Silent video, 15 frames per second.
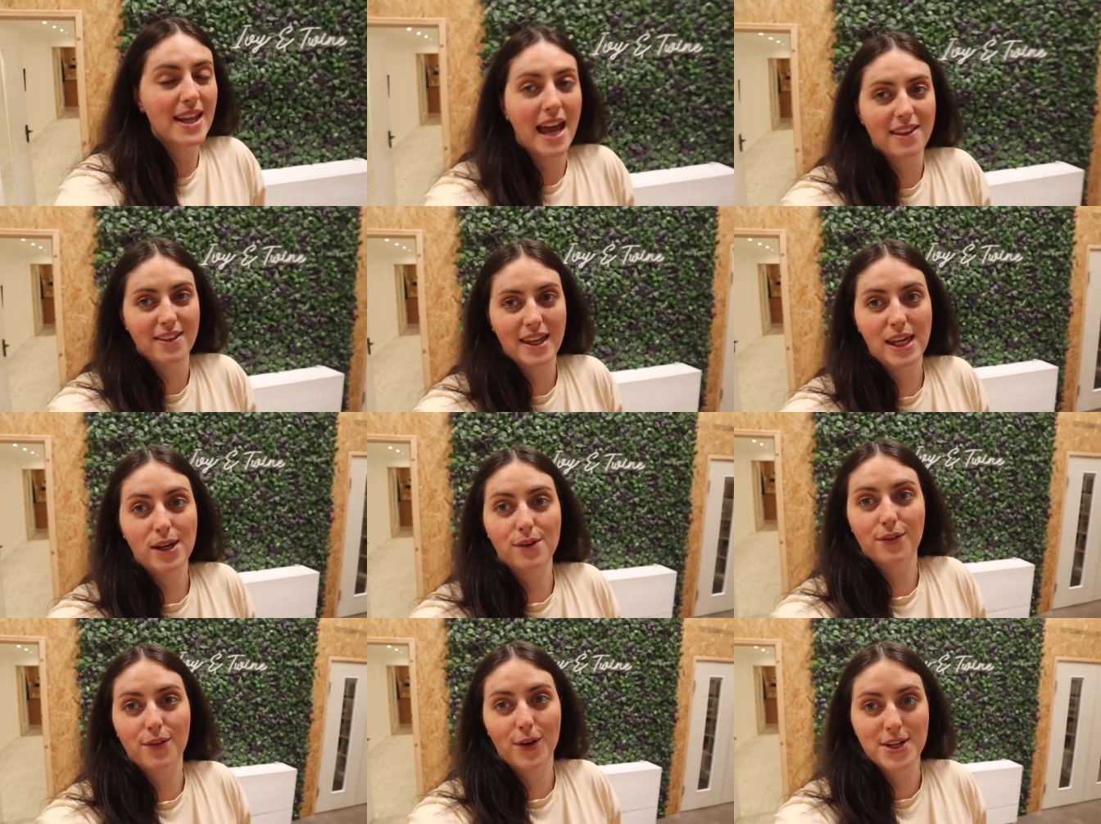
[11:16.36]
get the key
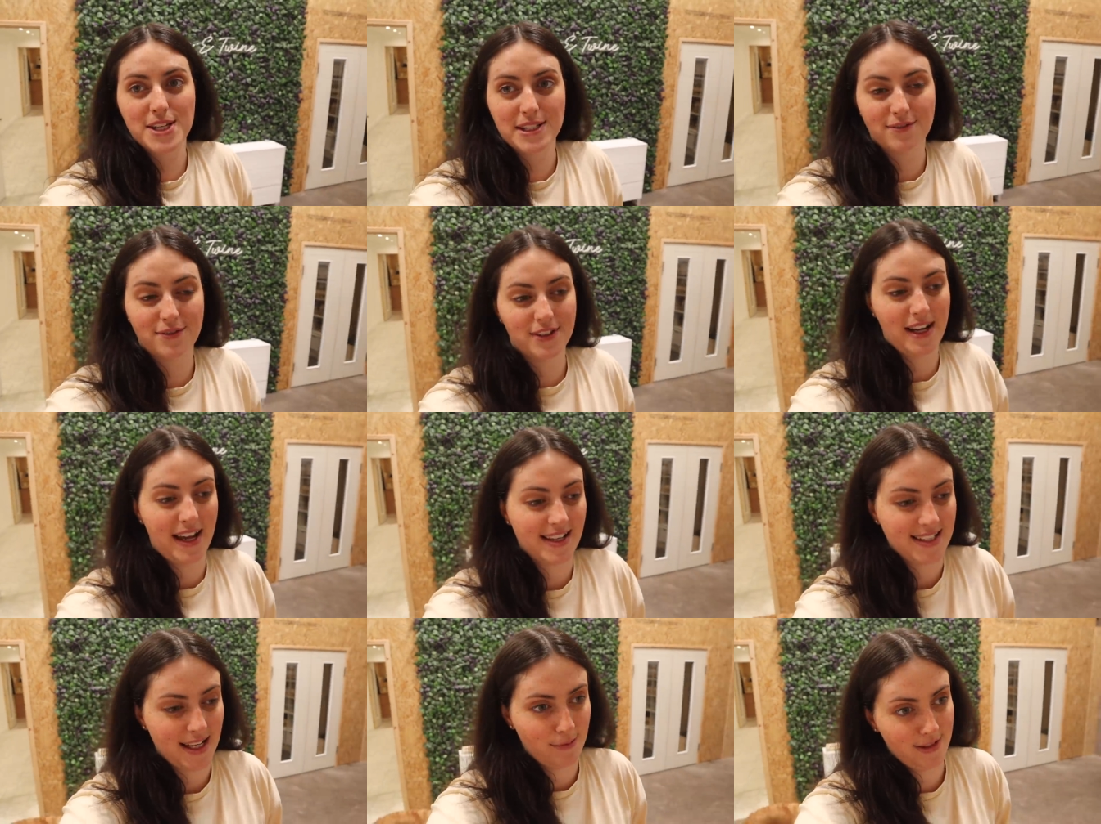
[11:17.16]
off Gordon for
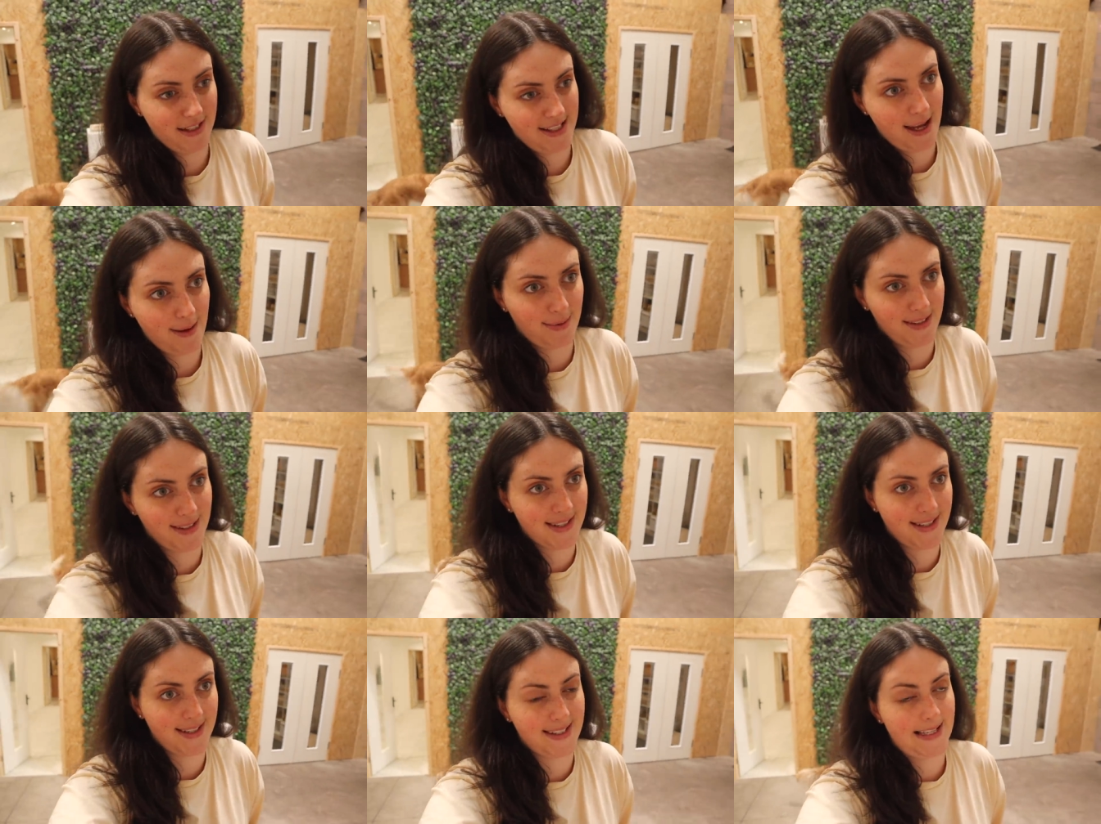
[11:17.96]
next time this
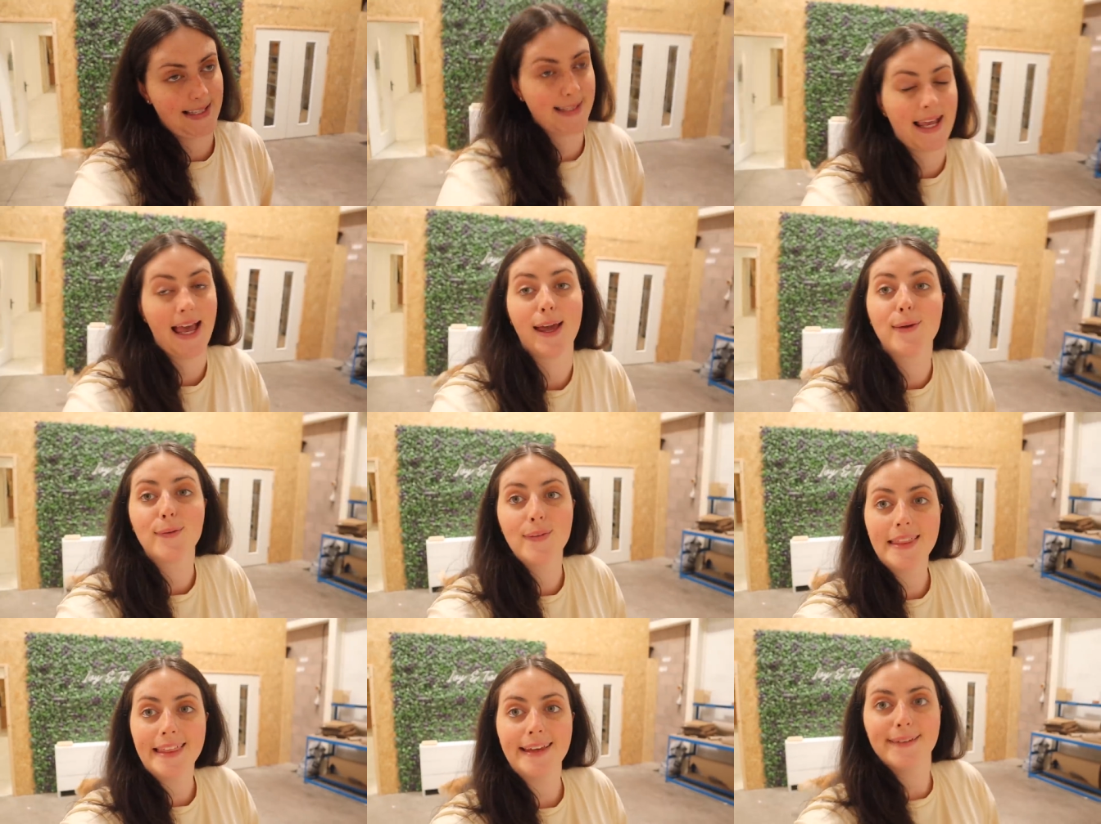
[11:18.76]
happens because it's getting
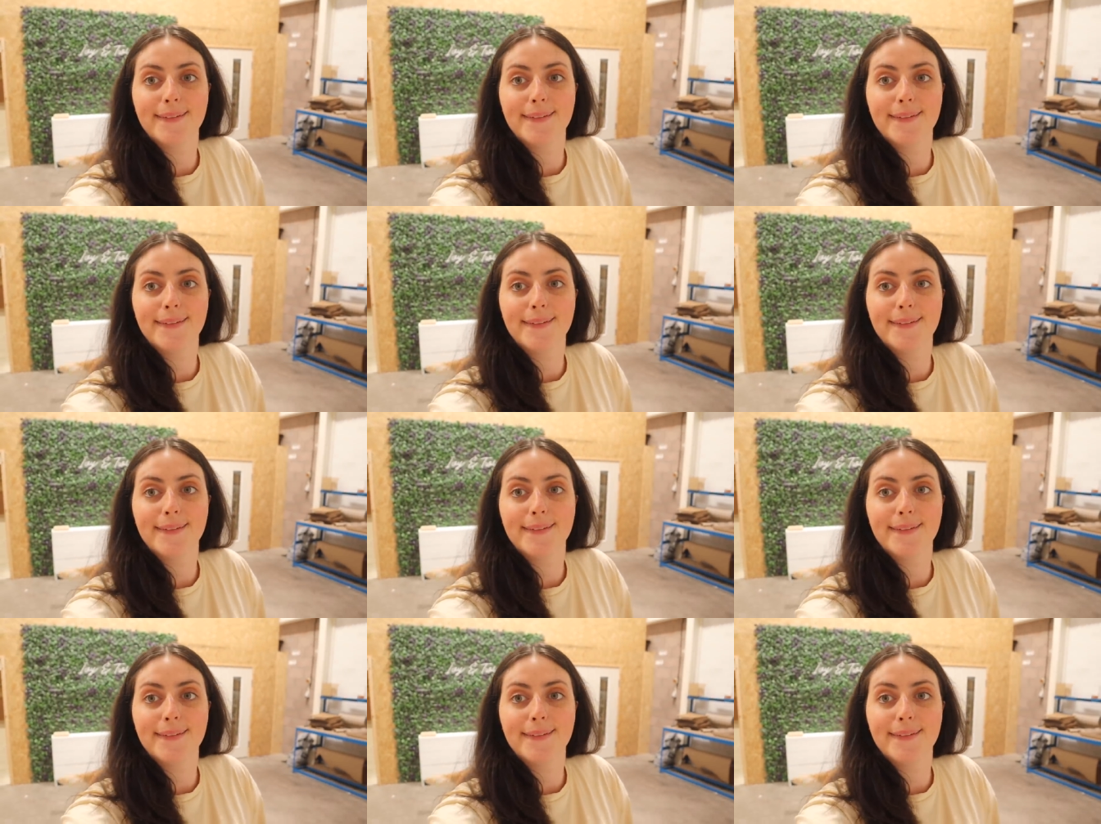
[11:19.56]
really